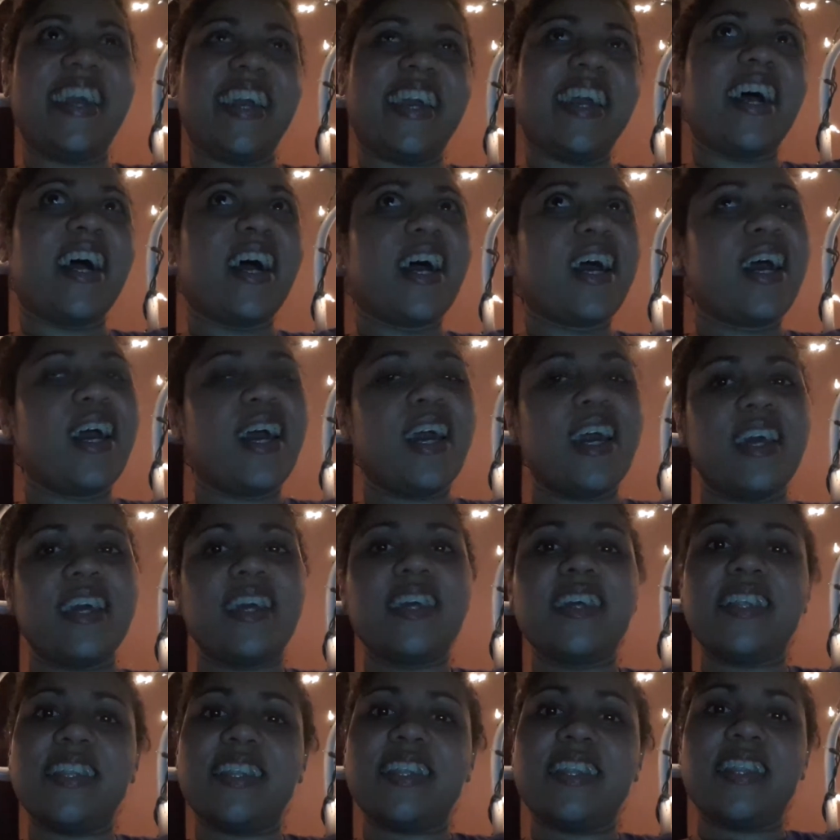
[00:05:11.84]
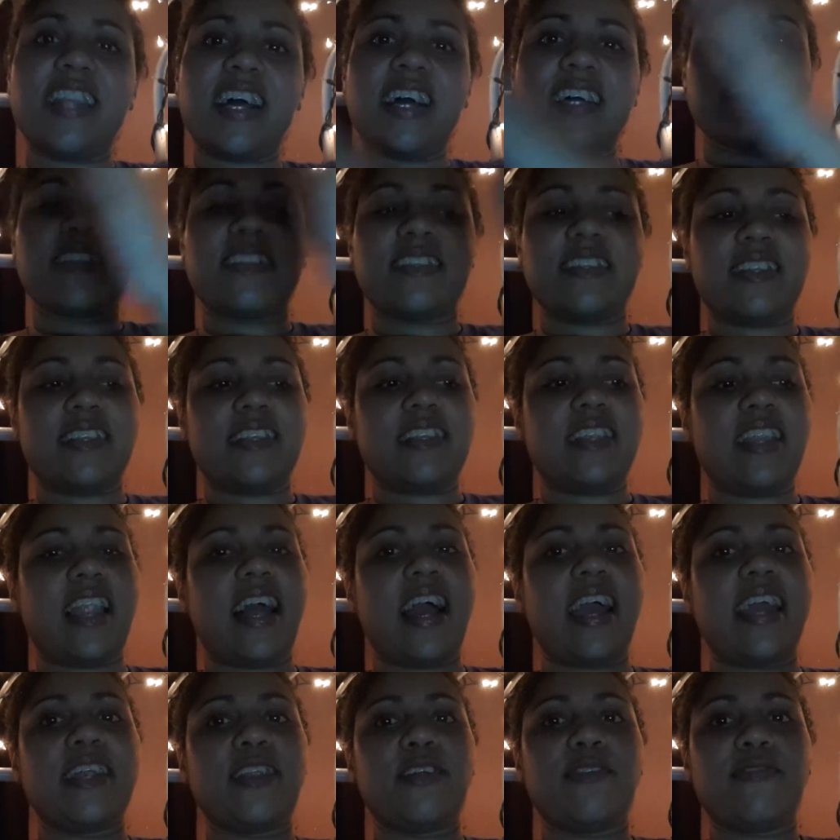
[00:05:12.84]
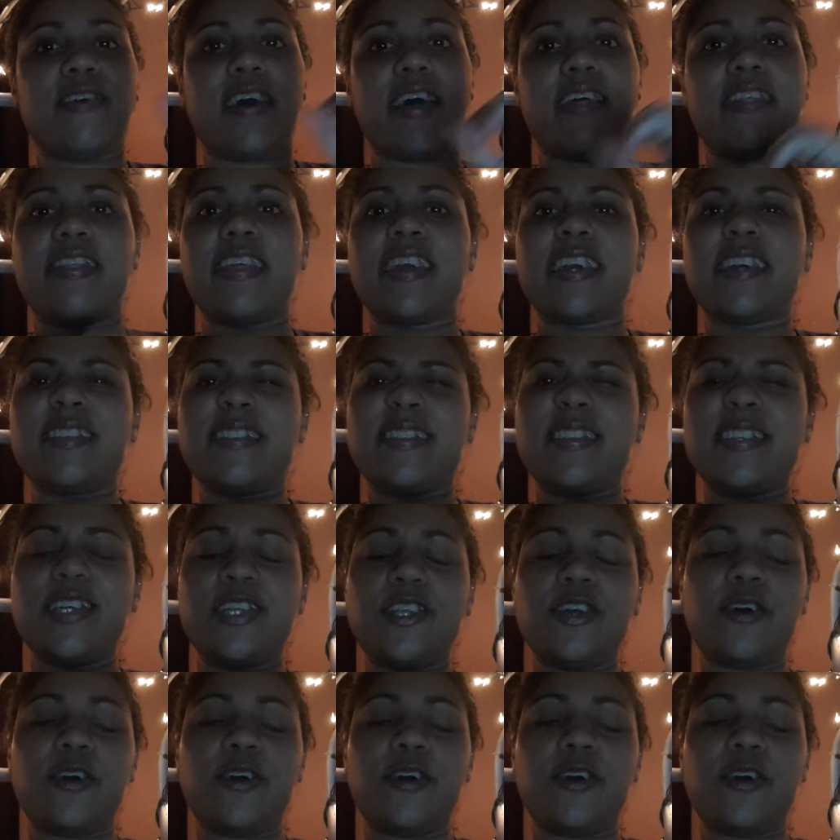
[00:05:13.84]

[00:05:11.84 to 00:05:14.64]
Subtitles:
yeah. That line of ethics,